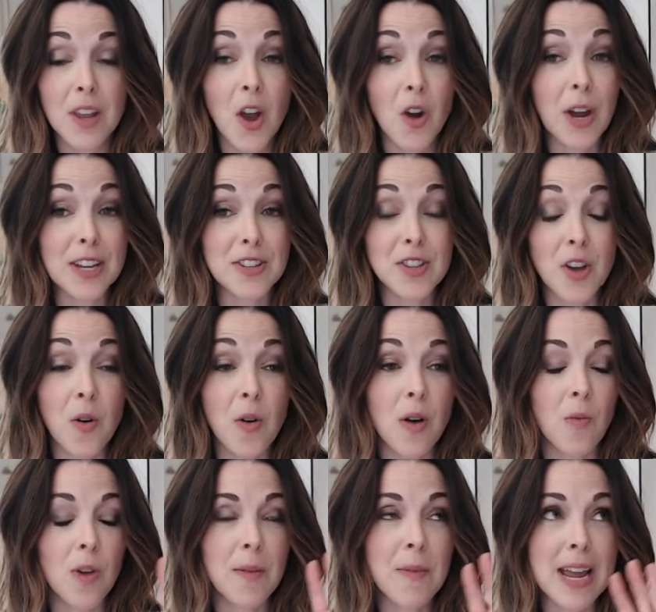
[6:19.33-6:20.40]
Okay, so
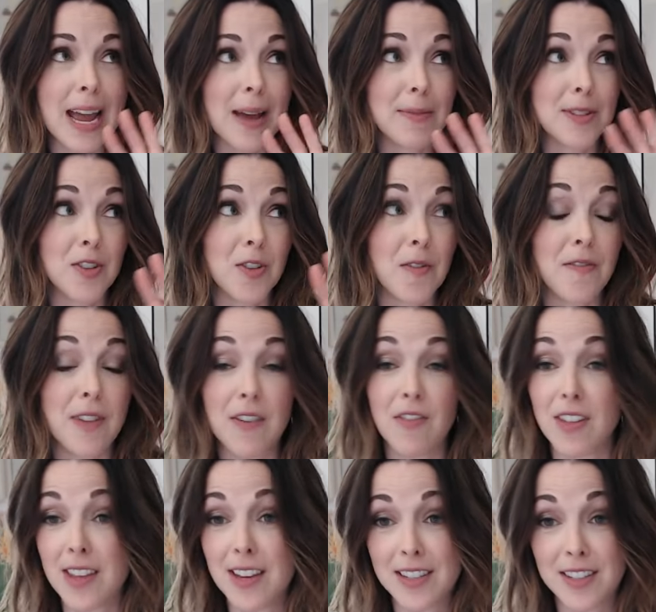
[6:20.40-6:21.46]
one of my absolute
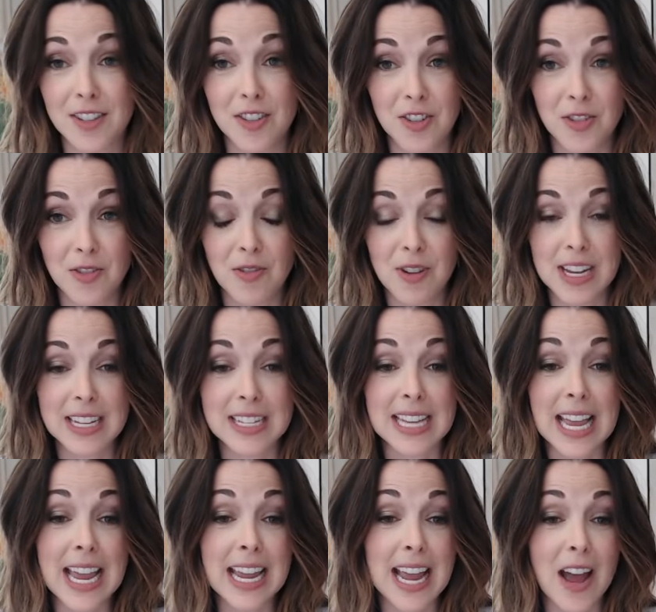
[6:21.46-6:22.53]
favorite things to do is
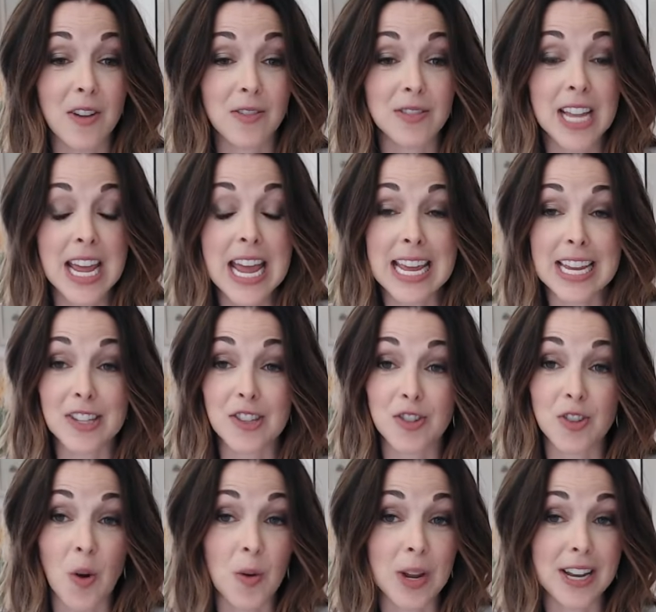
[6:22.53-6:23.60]
hang out in
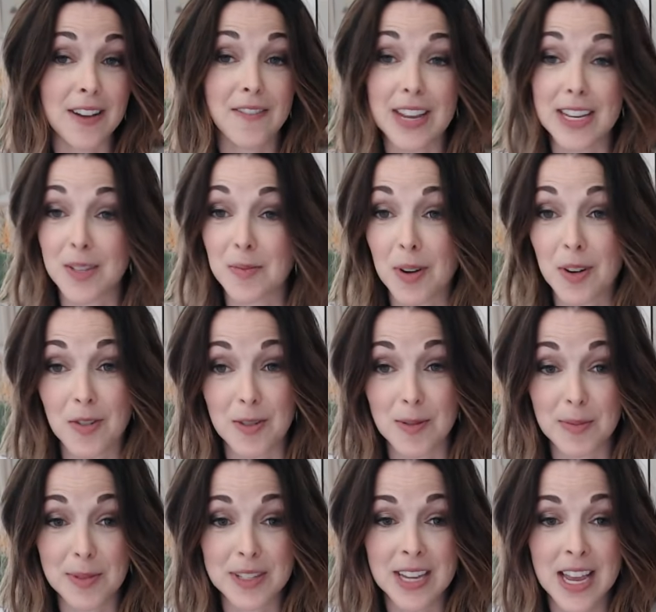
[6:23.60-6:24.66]
sewing Facebook
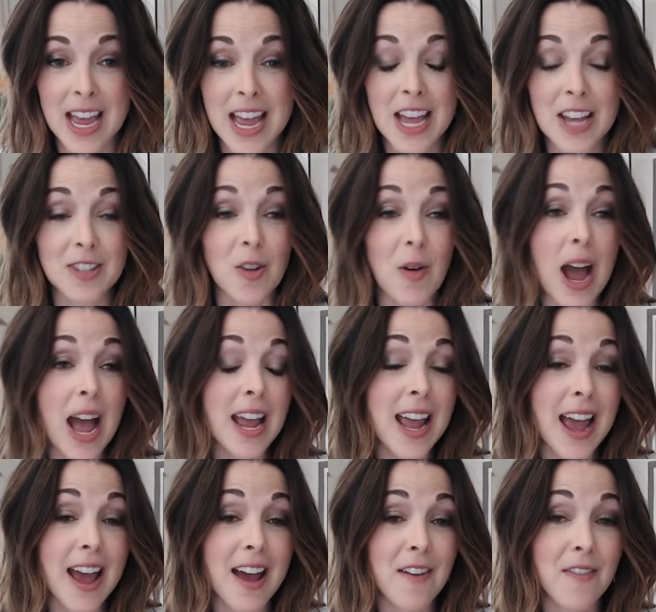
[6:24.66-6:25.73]
groups. So I
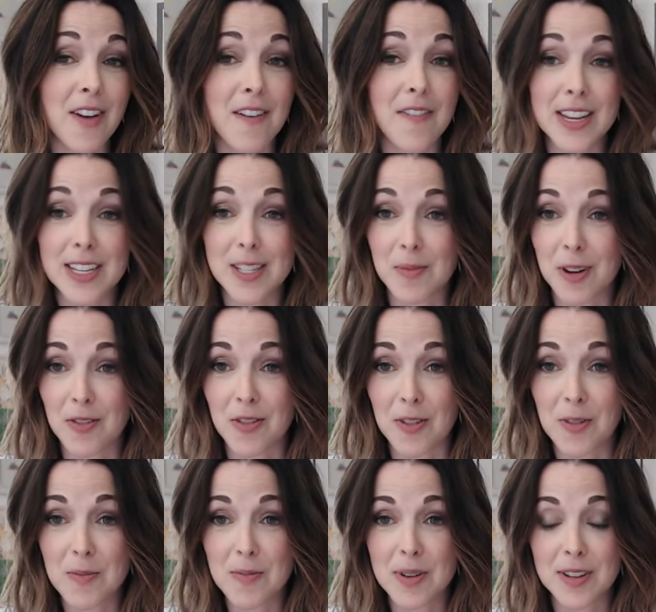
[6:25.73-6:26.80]
have a Facebook
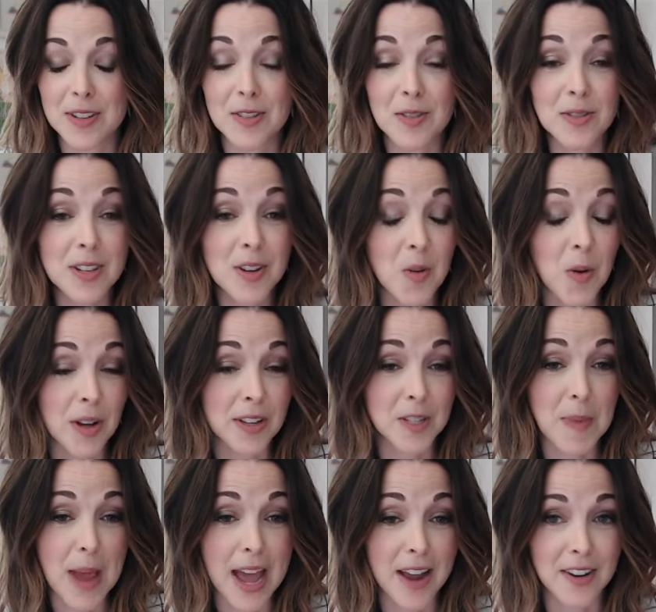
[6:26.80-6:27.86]
group, Suzy Quilts
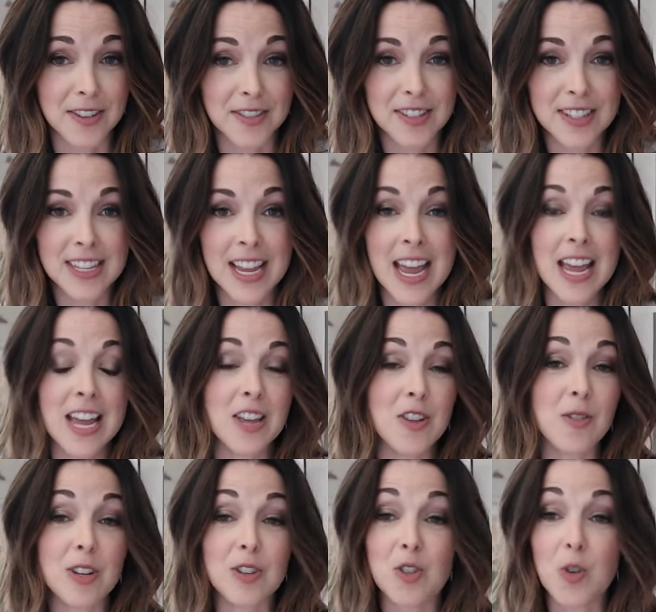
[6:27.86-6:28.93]
Patterns. You
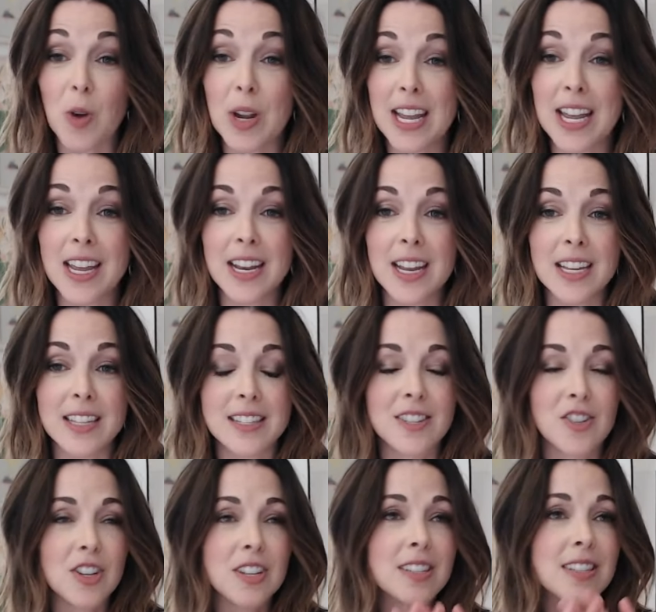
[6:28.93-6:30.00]
can join it. It's
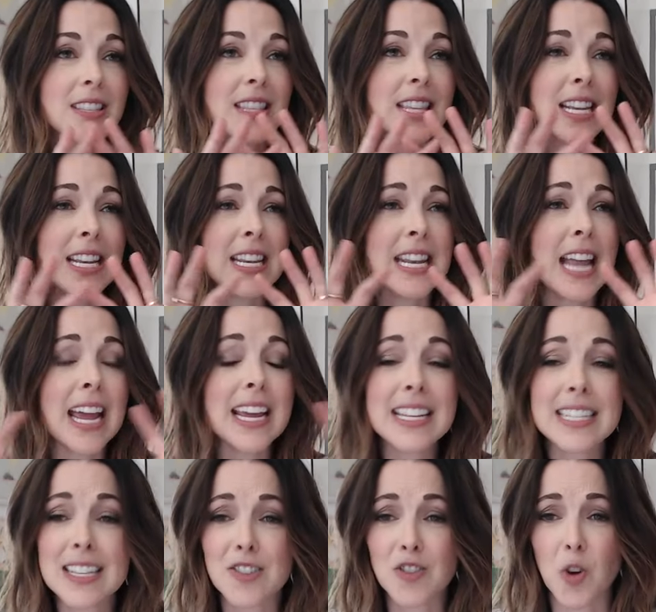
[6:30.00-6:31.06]
just the
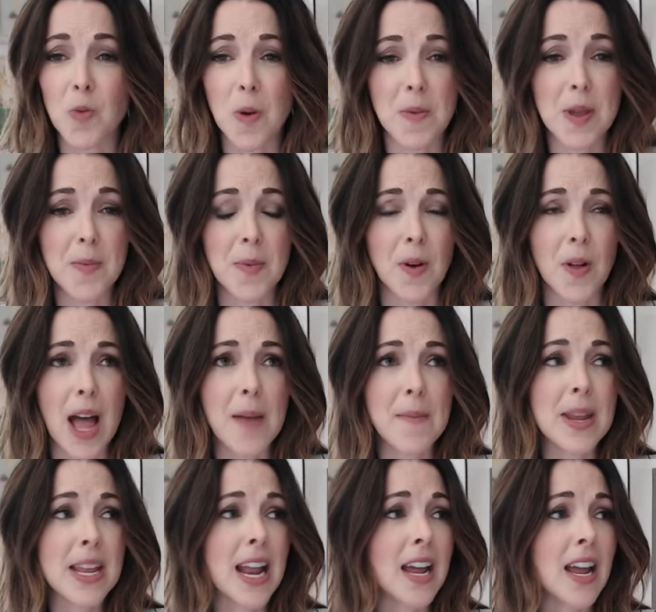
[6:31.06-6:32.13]
nicest group of people. I
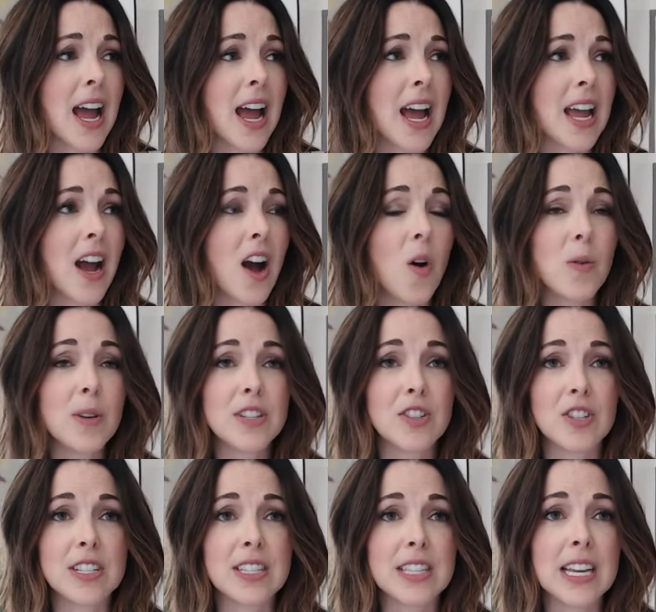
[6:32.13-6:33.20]
mean, I always
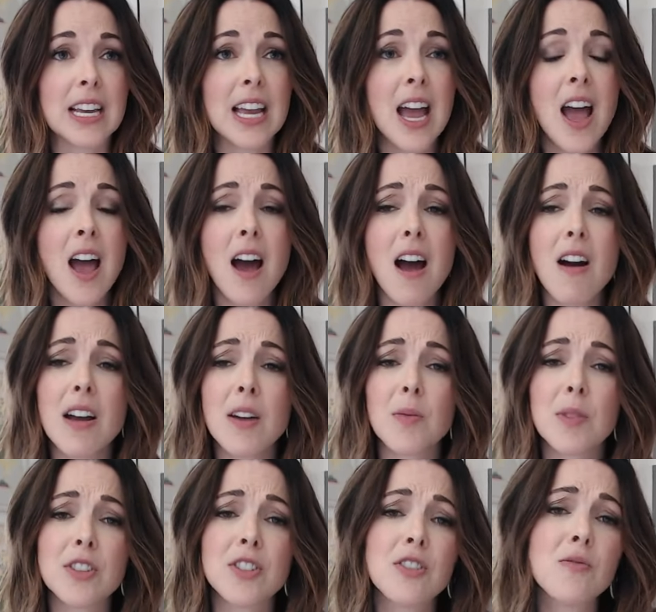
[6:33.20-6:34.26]
just think, oh, I
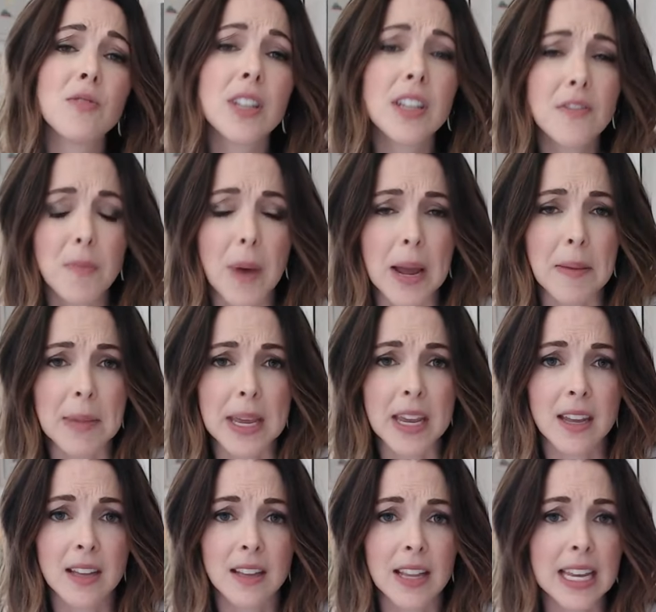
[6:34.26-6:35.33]
wish you lived by me.
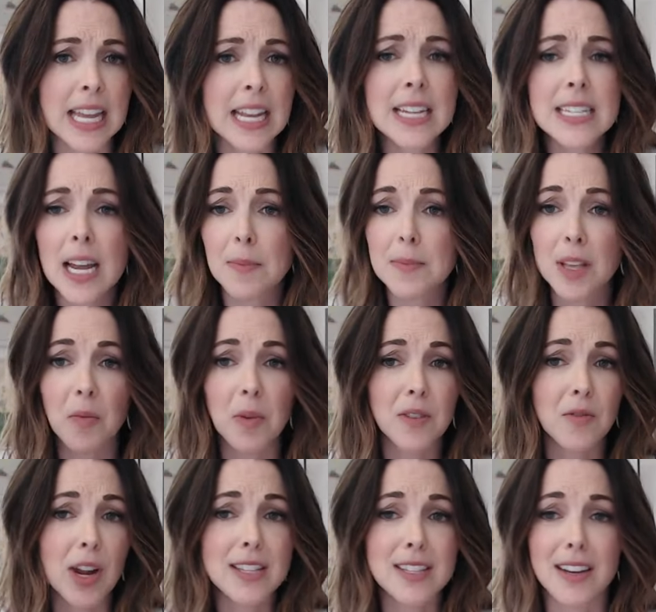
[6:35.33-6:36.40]
Like anytime someone
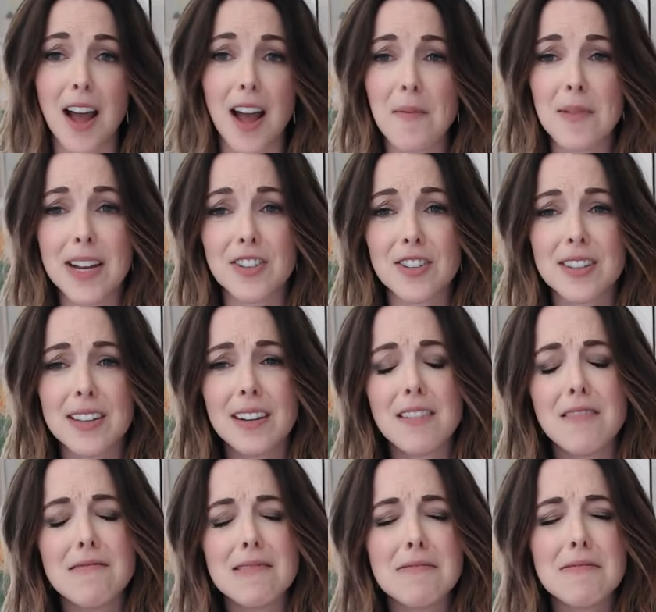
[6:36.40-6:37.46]
writes a comment, I just think,
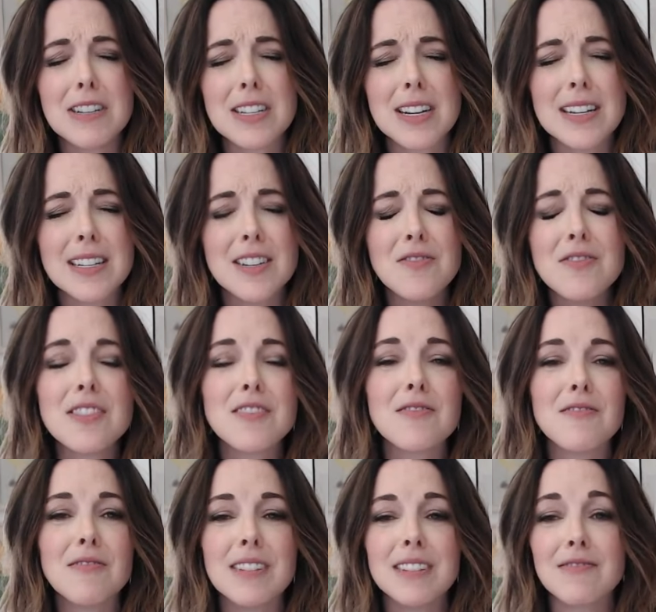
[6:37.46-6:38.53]
oh, I wish I knew
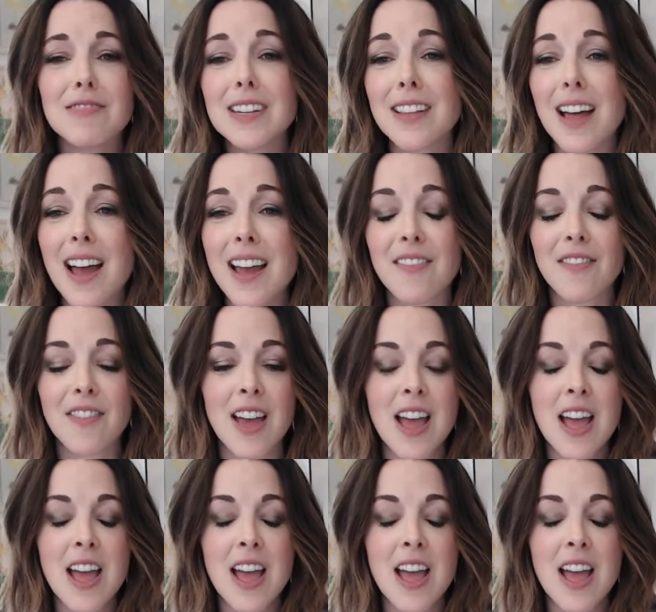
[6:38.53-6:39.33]
you in real life.